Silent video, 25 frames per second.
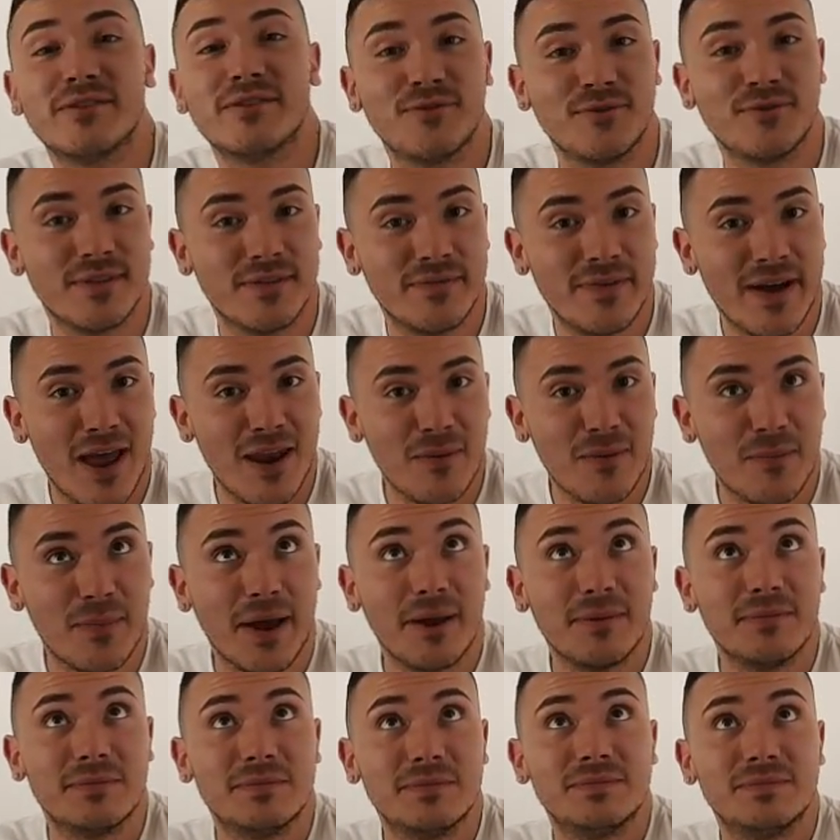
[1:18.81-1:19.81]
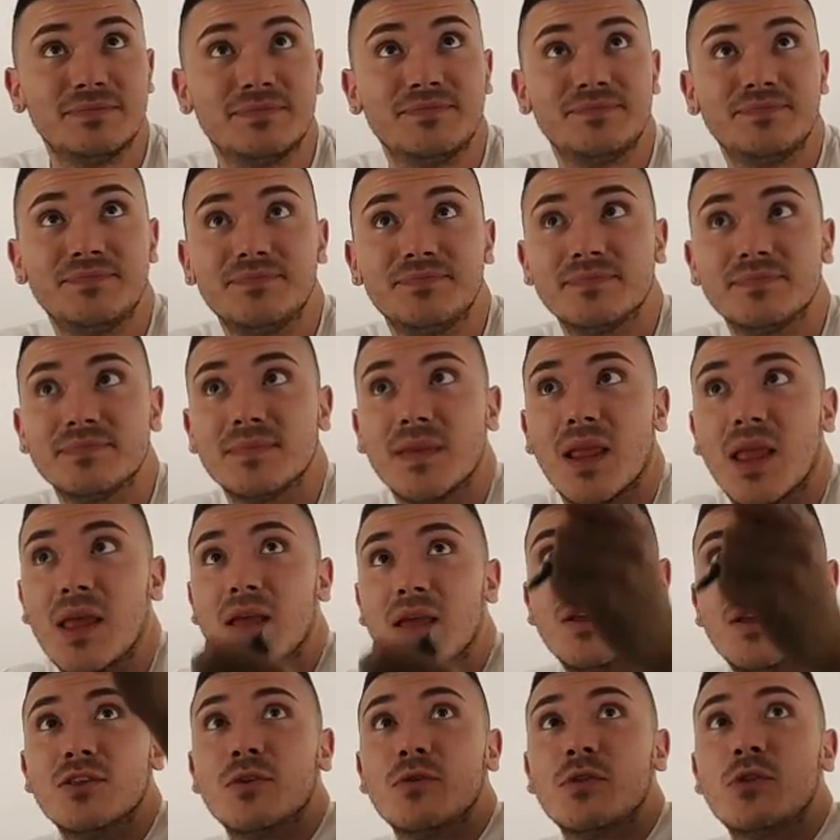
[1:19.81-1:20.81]
you're dividing by.
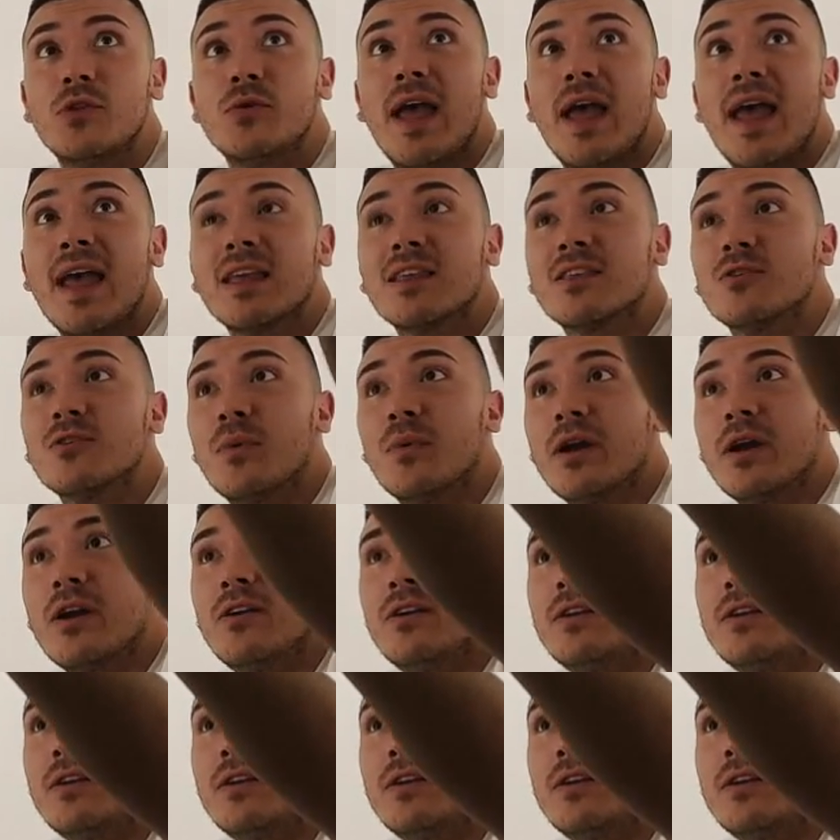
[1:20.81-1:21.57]
So we do x squared